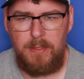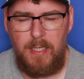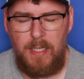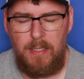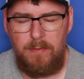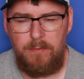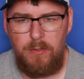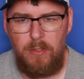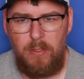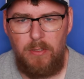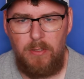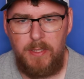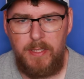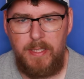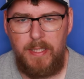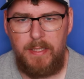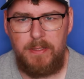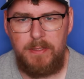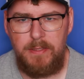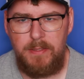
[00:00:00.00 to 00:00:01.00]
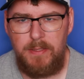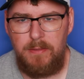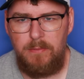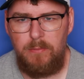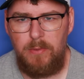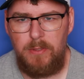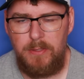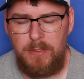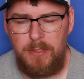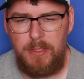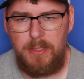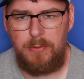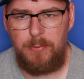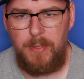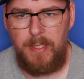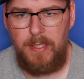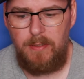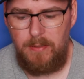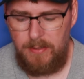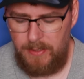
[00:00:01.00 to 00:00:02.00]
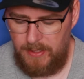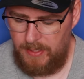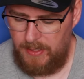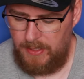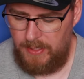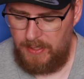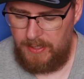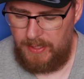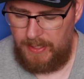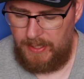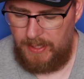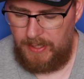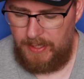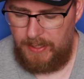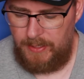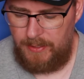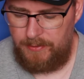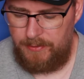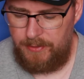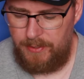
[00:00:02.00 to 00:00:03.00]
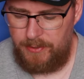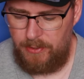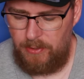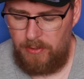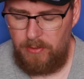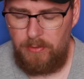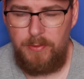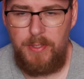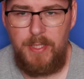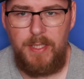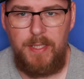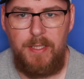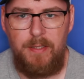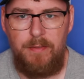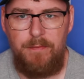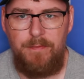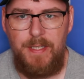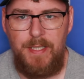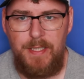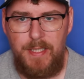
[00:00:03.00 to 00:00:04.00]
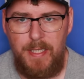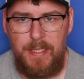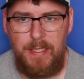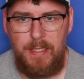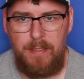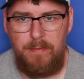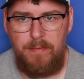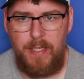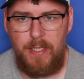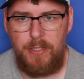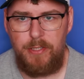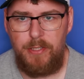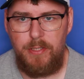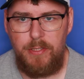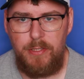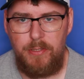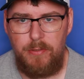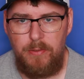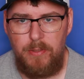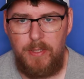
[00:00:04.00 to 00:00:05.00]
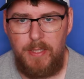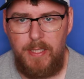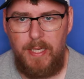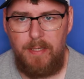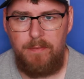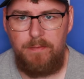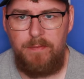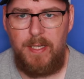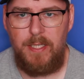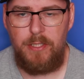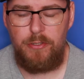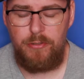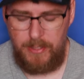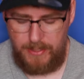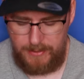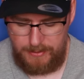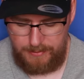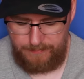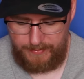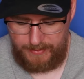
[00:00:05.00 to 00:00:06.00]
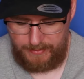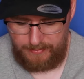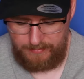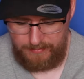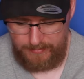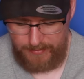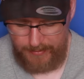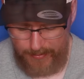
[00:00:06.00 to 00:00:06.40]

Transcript: I've got Kingston ones as well, and they're all the V90 version, so I get fast transfer.